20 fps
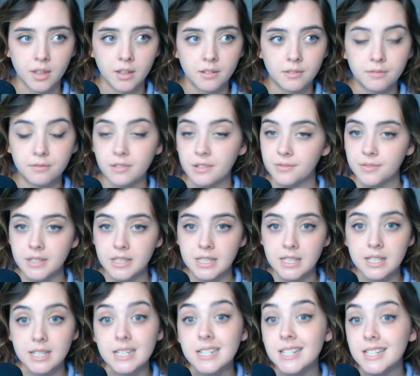fifty,
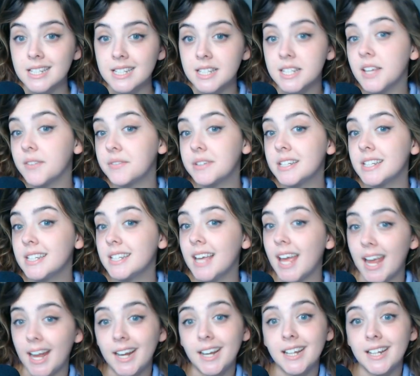sixty, seventy,
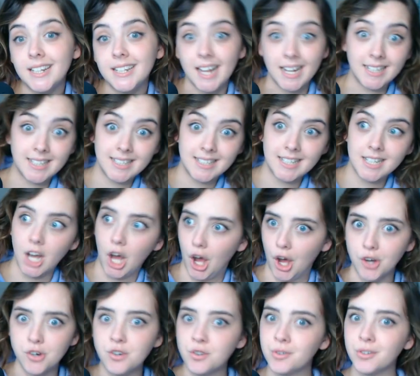eighty, ninety, one
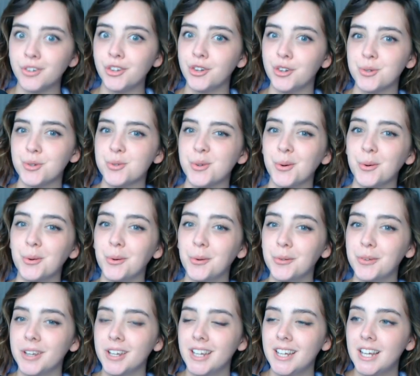hundred years old,
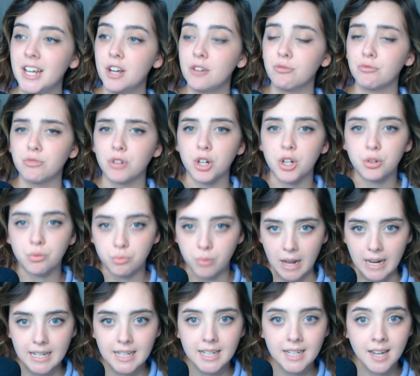
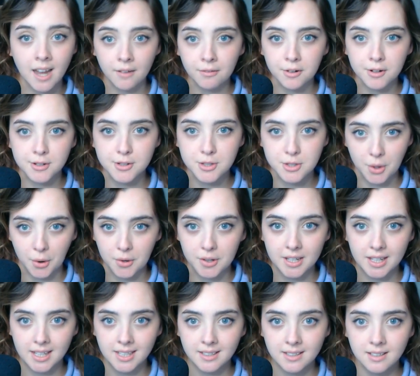regretting never
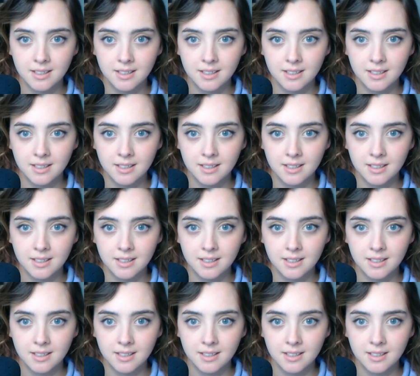starting?